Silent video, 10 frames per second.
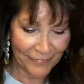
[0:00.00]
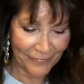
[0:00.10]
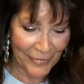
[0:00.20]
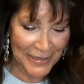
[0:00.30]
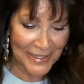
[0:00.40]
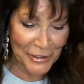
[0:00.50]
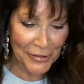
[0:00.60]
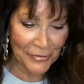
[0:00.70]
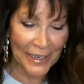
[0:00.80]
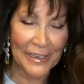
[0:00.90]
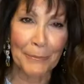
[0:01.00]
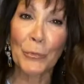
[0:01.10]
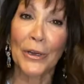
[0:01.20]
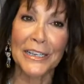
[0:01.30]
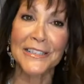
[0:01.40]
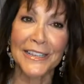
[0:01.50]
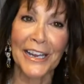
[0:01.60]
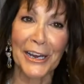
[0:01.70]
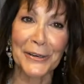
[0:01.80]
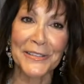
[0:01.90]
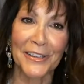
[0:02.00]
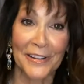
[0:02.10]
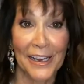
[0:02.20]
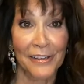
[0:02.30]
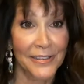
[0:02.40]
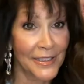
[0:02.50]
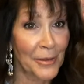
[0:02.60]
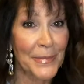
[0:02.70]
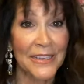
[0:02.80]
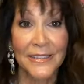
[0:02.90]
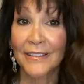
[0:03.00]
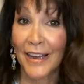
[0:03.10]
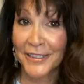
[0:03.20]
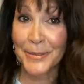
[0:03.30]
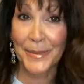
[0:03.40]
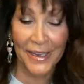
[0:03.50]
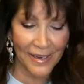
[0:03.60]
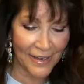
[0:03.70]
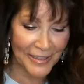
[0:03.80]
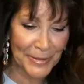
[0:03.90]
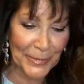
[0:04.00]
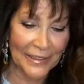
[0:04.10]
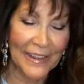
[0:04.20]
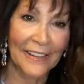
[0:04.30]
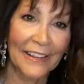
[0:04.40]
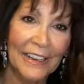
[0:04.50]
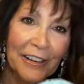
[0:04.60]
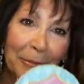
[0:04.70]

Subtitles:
rides that you can ride in. One is the carousel. The carousel means a lot to me, and I'll explain that later,